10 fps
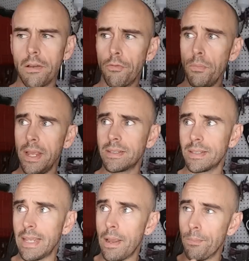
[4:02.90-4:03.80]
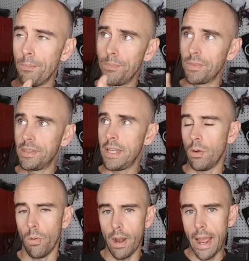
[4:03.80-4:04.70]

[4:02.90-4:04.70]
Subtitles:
And for me, it's the same deal where